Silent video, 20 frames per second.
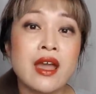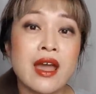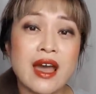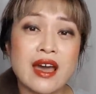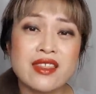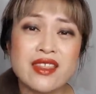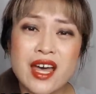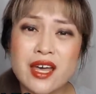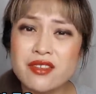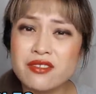
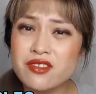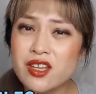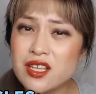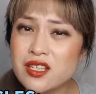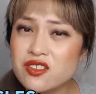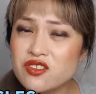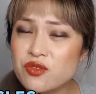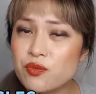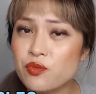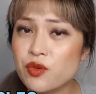And that
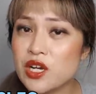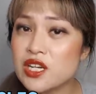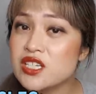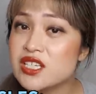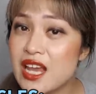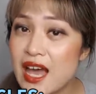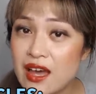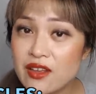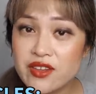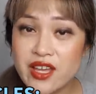tends to bring
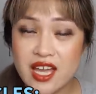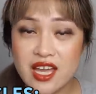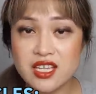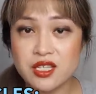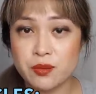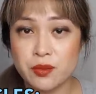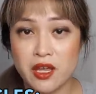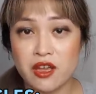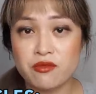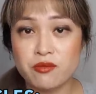down the
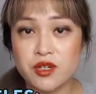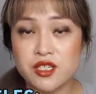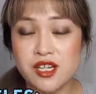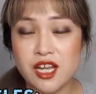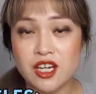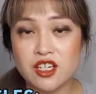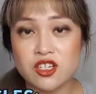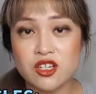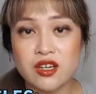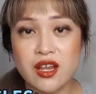SPF
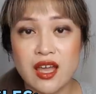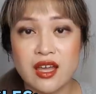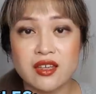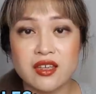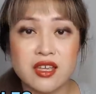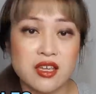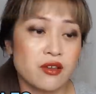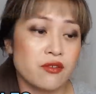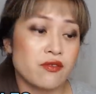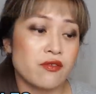protection and
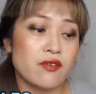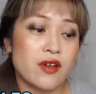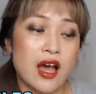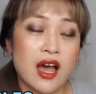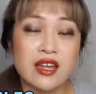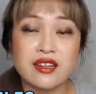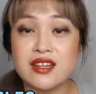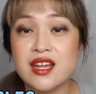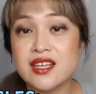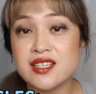give
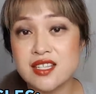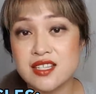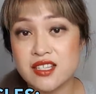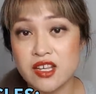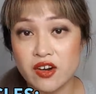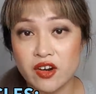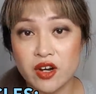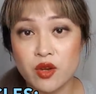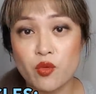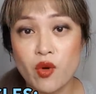
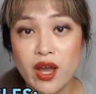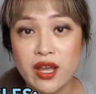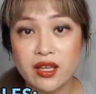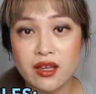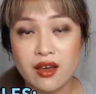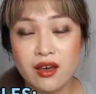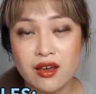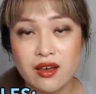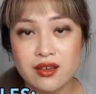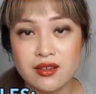unnecessary white
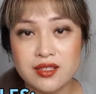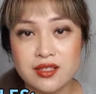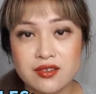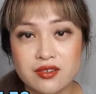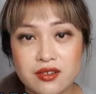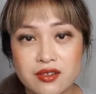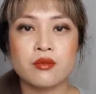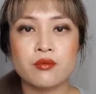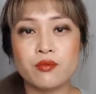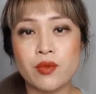
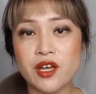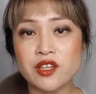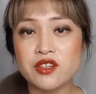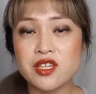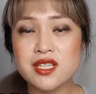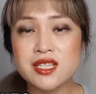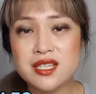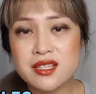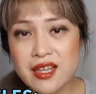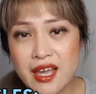cast. But
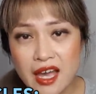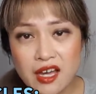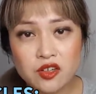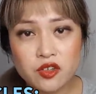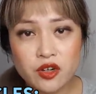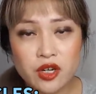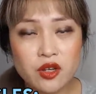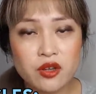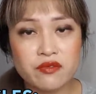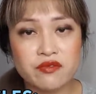this
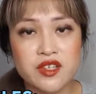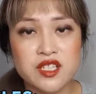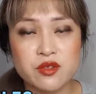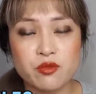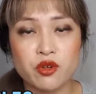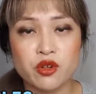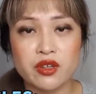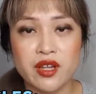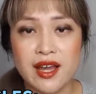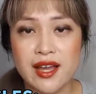scattering of
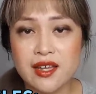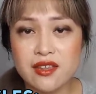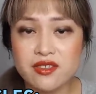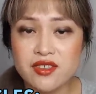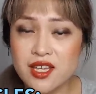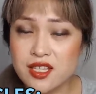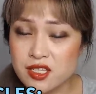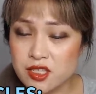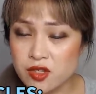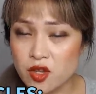visible light
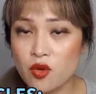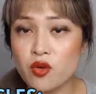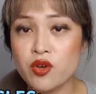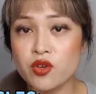that's so